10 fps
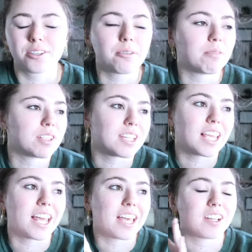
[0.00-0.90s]
so he wants to
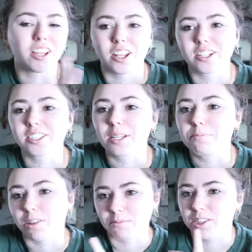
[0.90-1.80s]
get a lot of
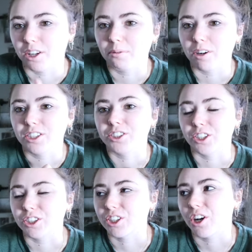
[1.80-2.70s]
sleep, so I'm just gonna watch church